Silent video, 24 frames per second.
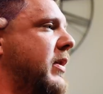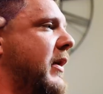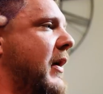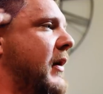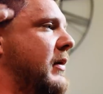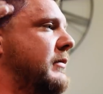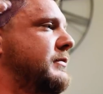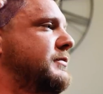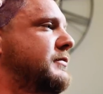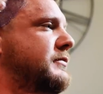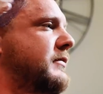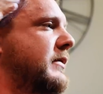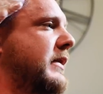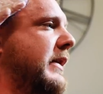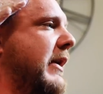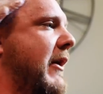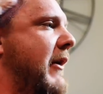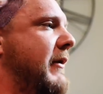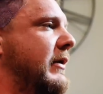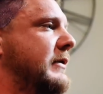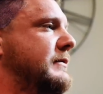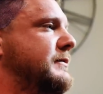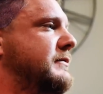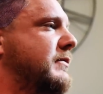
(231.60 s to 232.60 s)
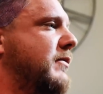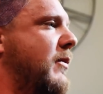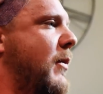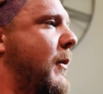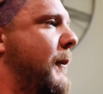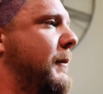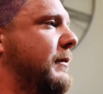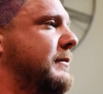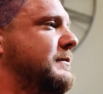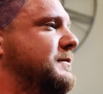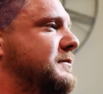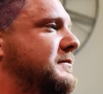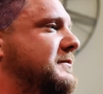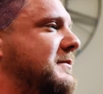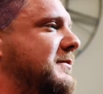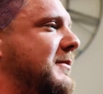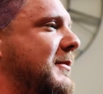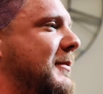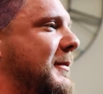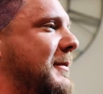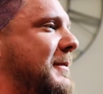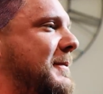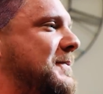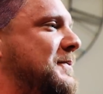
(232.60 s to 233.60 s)
No grey hairs now.
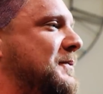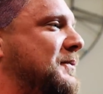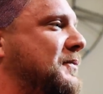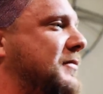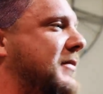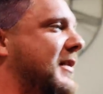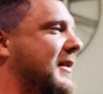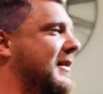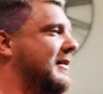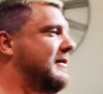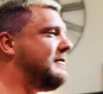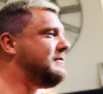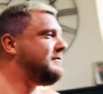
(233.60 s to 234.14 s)
There we